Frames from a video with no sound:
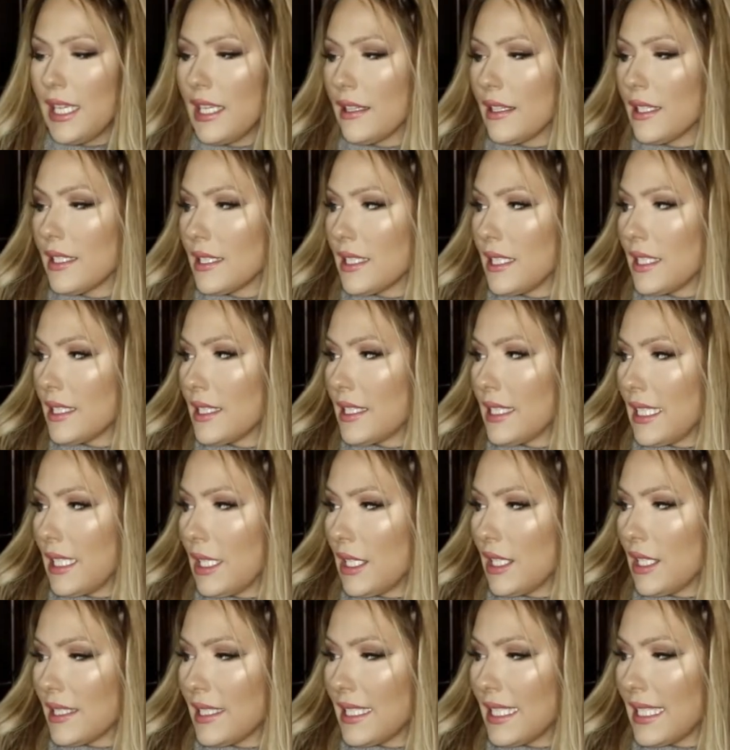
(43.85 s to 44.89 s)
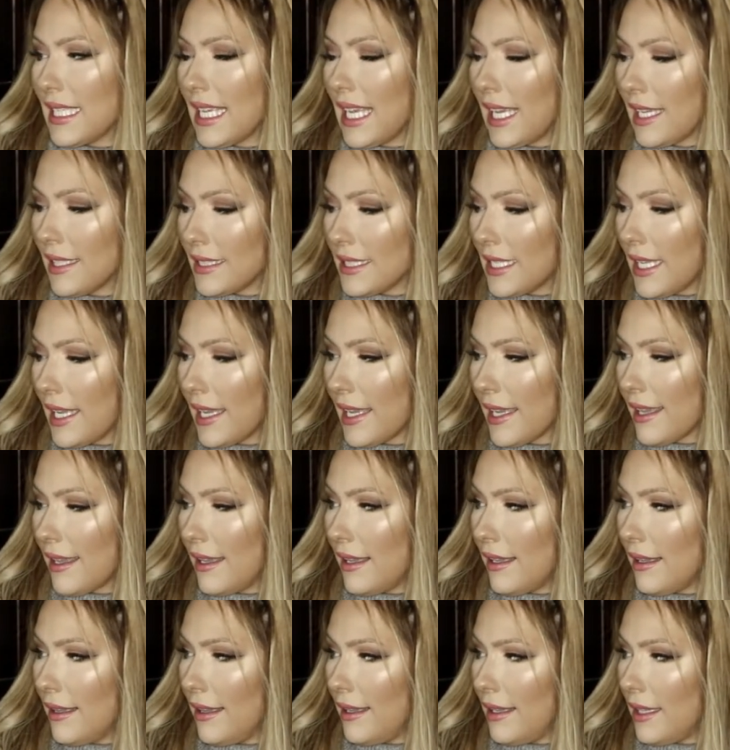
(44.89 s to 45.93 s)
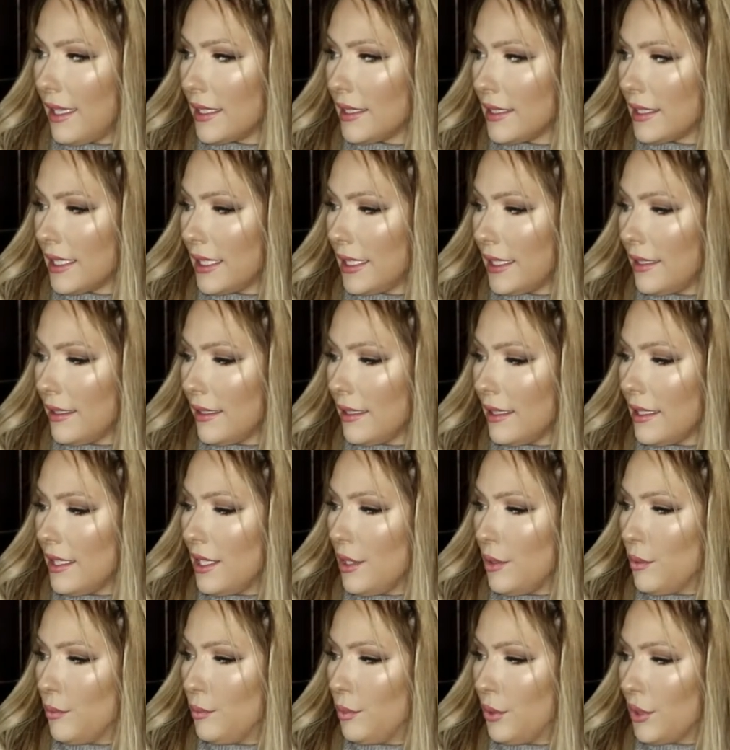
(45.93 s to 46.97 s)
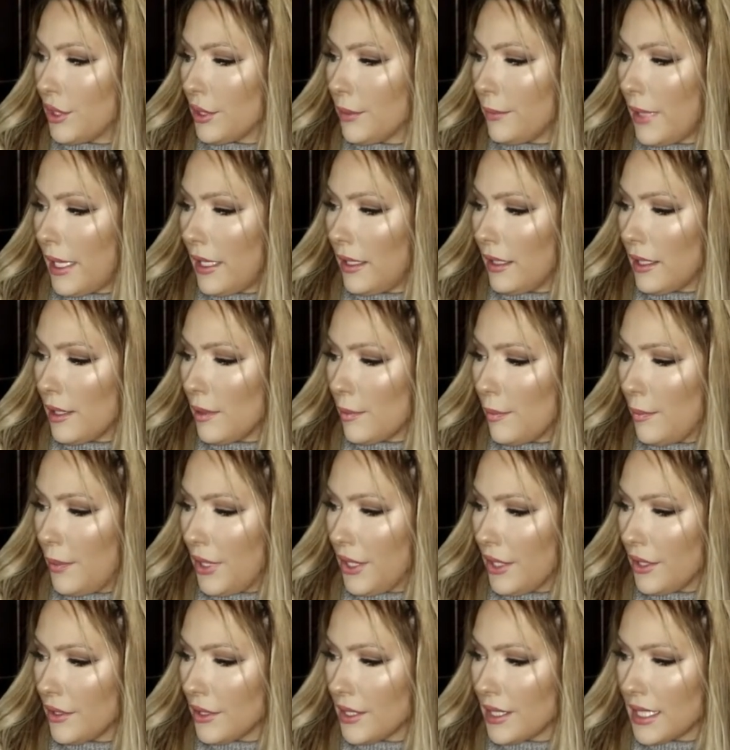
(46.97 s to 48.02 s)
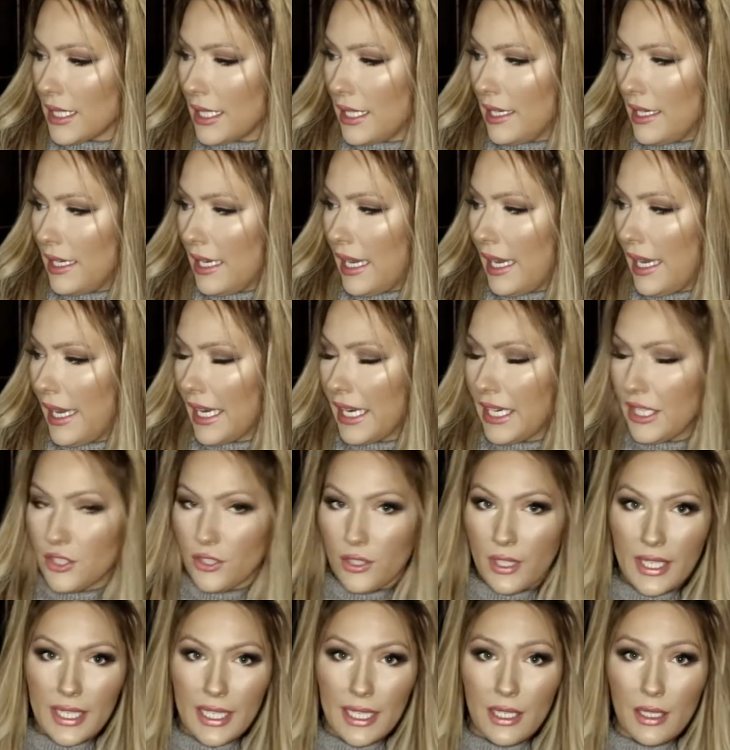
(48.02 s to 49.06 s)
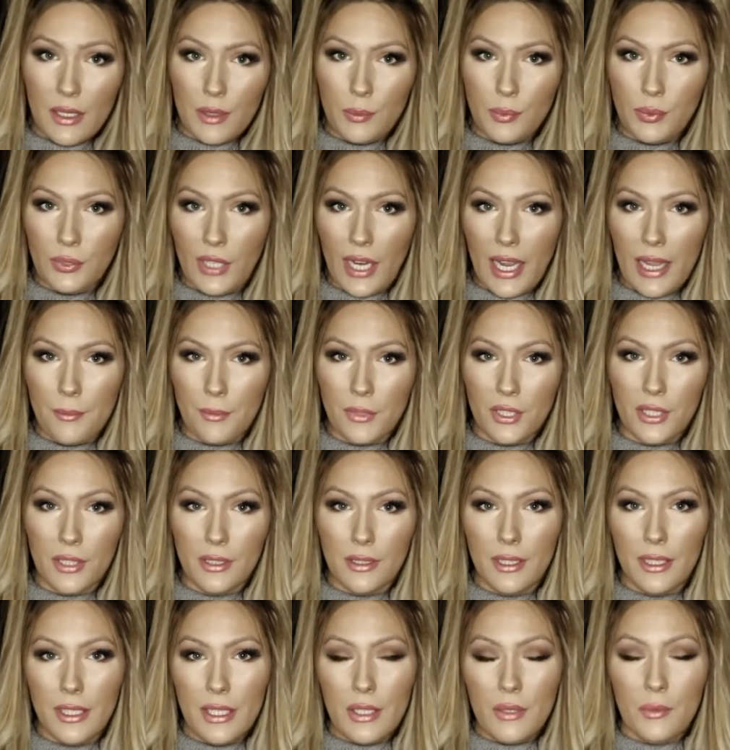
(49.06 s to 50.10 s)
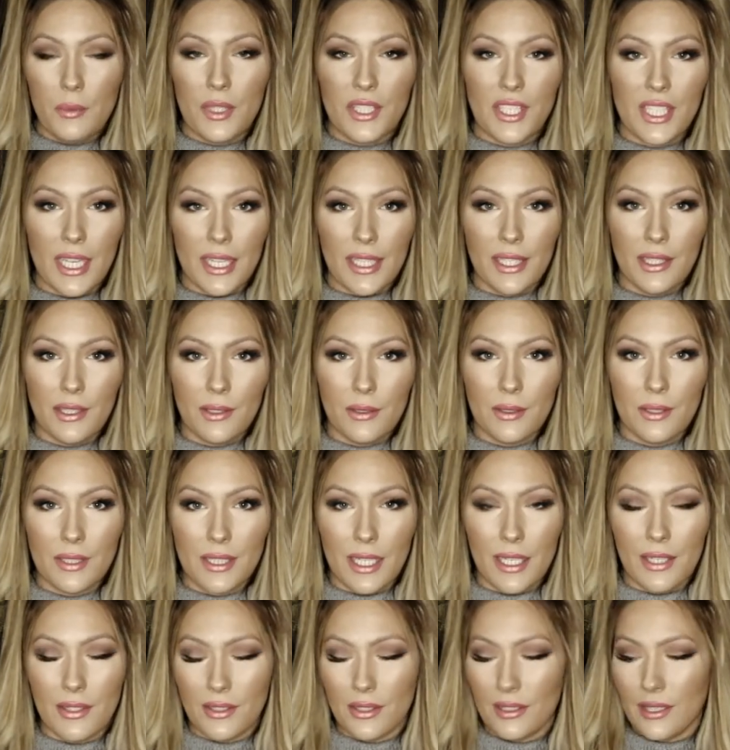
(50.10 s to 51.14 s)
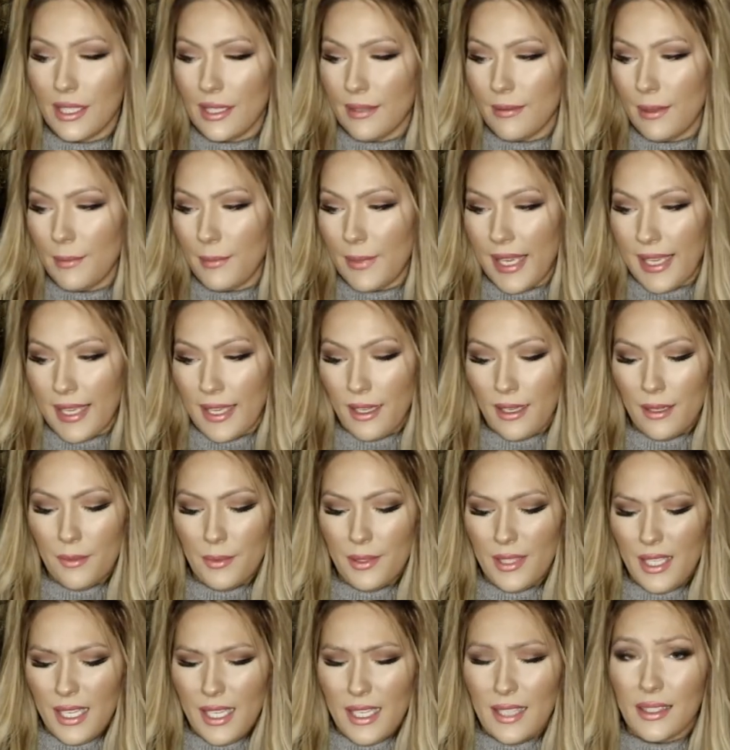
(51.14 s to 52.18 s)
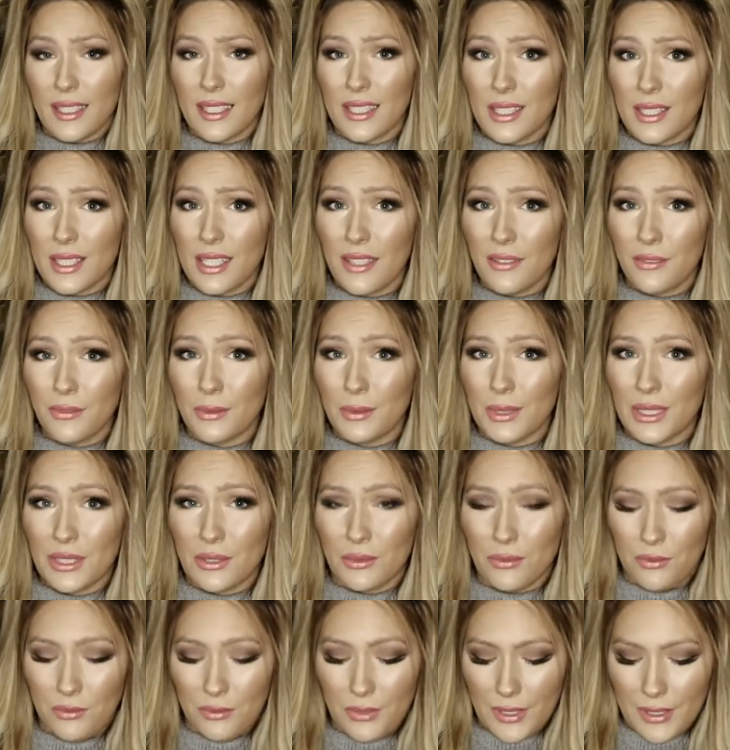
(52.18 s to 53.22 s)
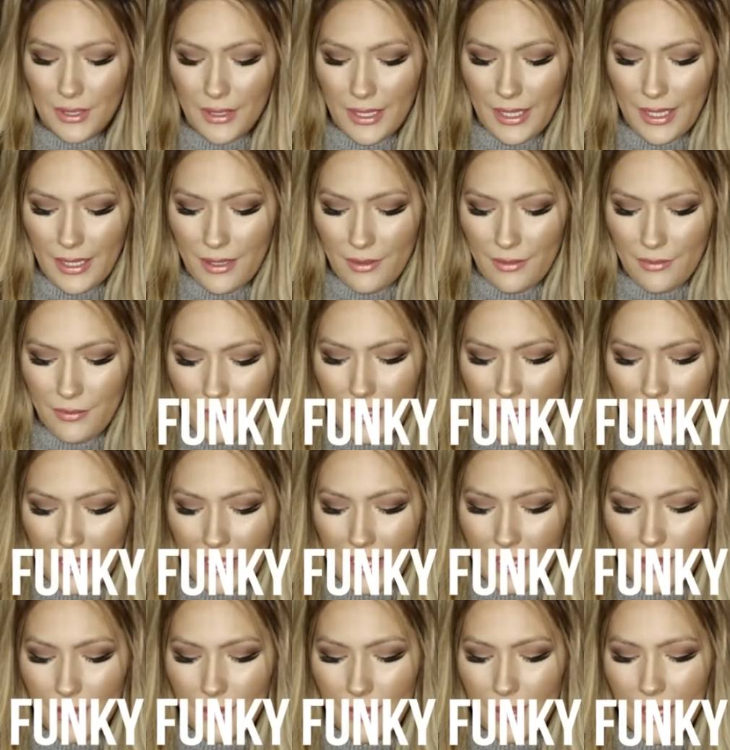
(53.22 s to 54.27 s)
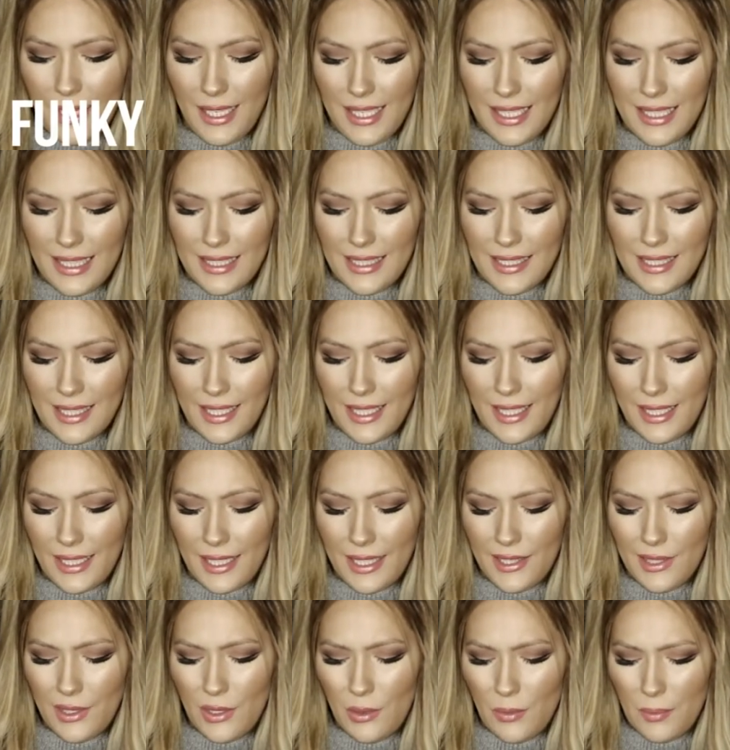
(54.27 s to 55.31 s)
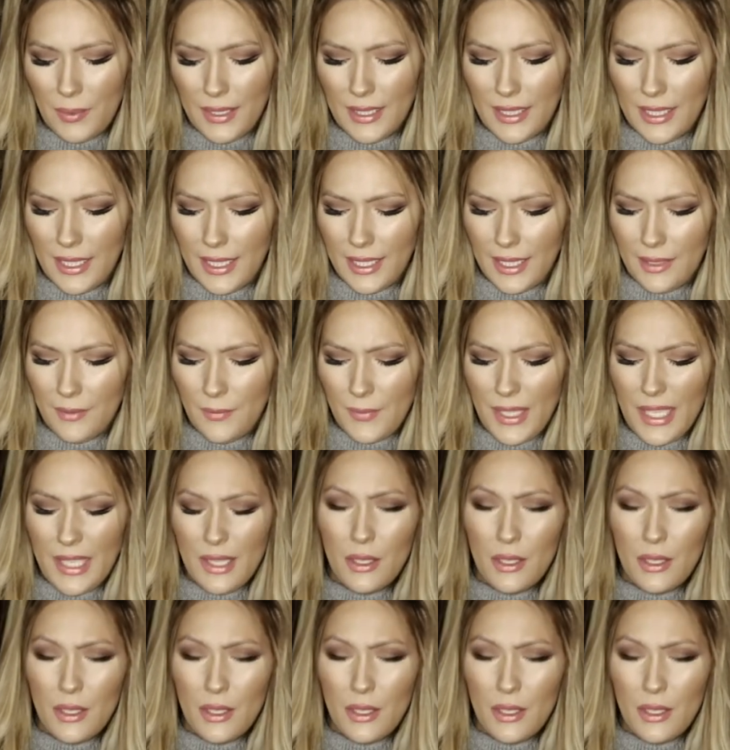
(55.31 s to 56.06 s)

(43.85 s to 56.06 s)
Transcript: This is the Ciate London Watermelon Burst Hydrating Primer, which I used underneath my makeup. This stuff was really funky, you guys. Like, I opened it.